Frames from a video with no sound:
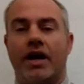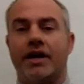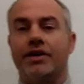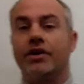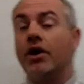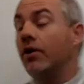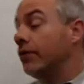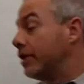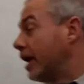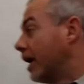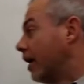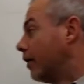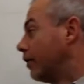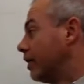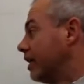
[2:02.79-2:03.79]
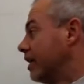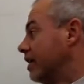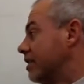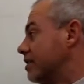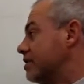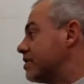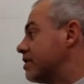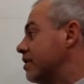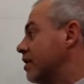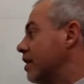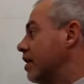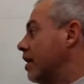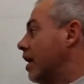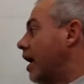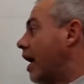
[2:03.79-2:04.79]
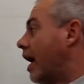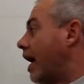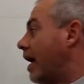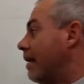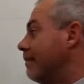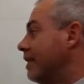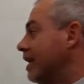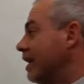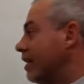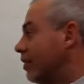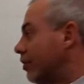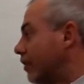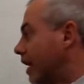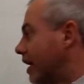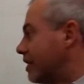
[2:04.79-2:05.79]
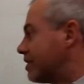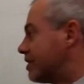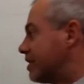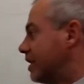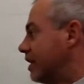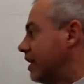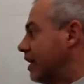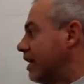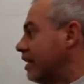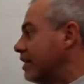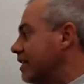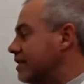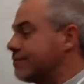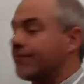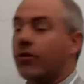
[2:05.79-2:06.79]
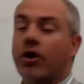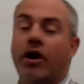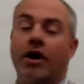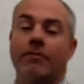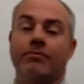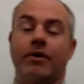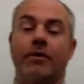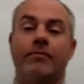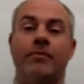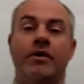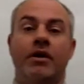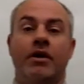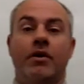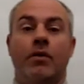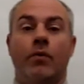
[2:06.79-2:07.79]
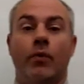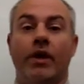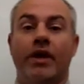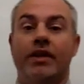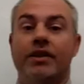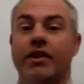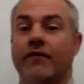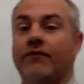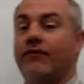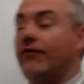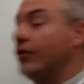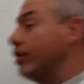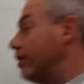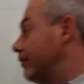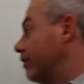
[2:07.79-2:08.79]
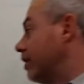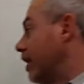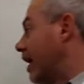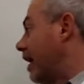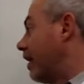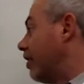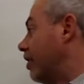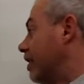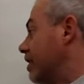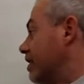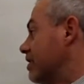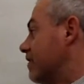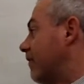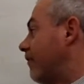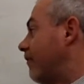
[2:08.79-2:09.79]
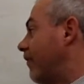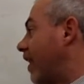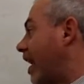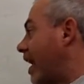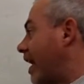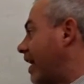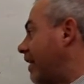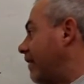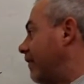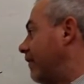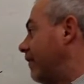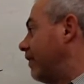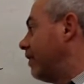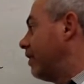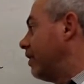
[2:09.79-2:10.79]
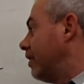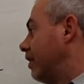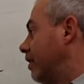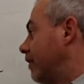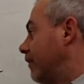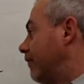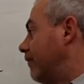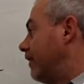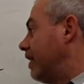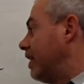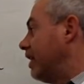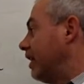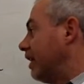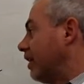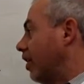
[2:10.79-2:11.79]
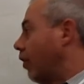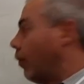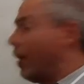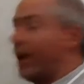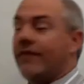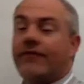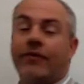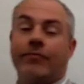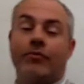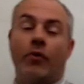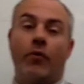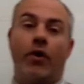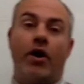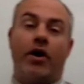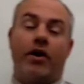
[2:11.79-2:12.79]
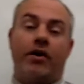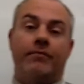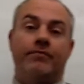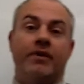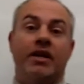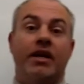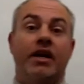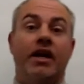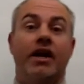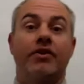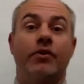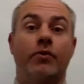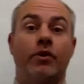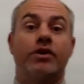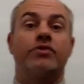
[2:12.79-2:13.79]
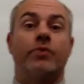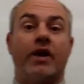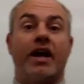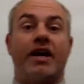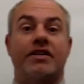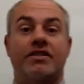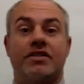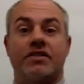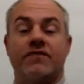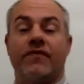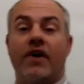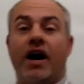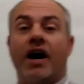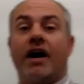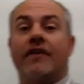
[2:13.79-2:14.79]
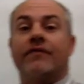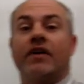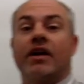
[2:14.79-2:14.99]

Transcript: I know now is I'm interested in this problem when the foot of the ladder is 5 feet away from the wall. In other words, when x is 5.